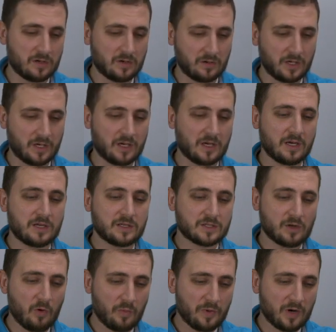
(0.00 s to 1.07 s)
Okay.
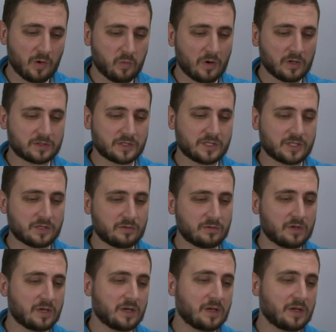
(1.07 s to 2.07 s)
So open up WALTR 2.